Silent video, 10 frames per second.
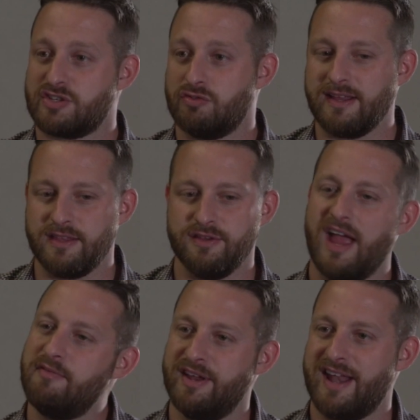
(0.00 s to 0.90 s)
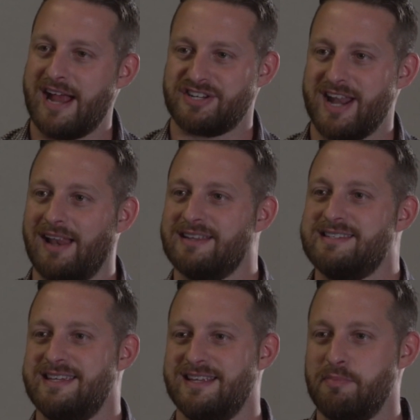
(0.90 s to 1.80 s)
And that's great that you gave me a
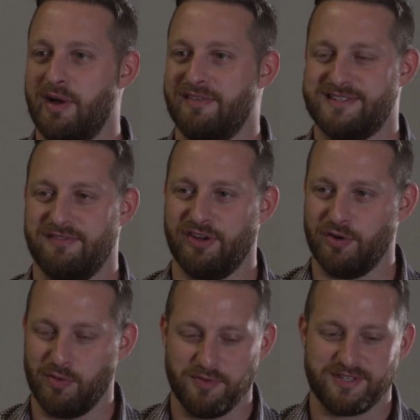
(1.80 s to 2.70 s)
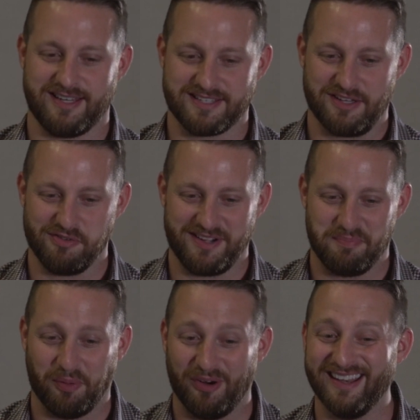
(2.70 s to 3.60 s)
nationality and your birth certificate and all those things that are really
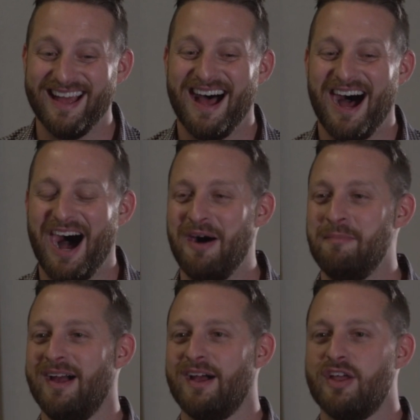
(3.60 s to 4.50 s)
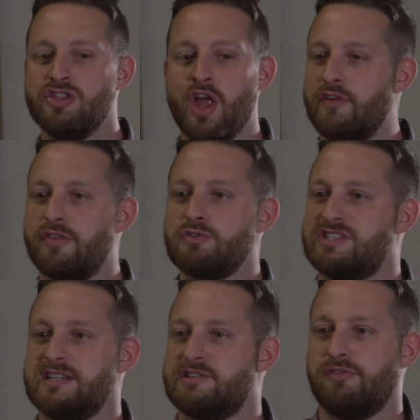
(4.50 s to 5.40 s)
important. None of
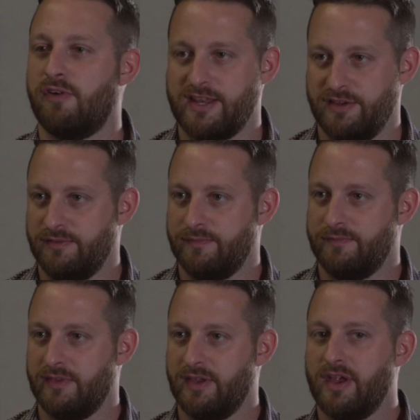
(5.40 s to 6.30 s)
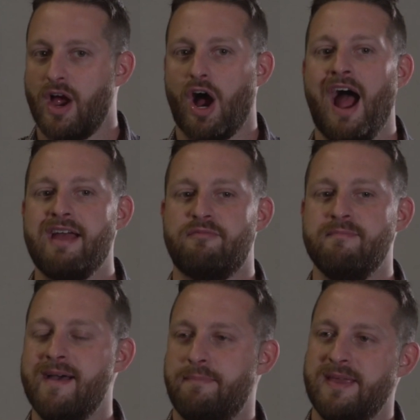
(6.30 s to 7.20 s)
those things define you. I have
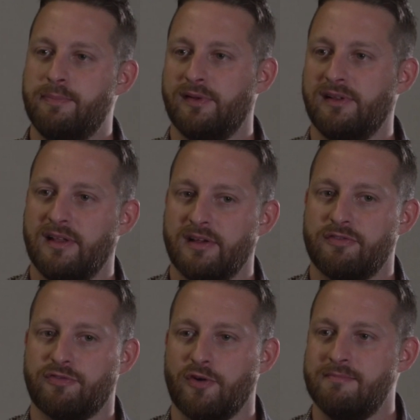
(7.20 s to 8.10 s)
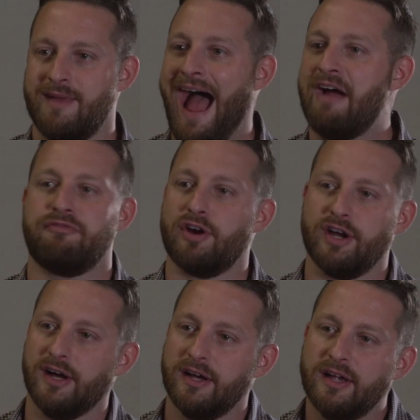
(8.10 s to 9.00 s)
met people from
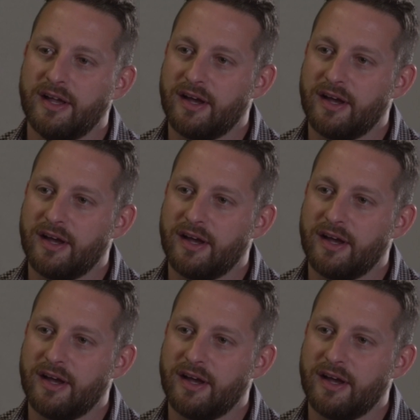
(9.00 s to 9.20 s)
Africa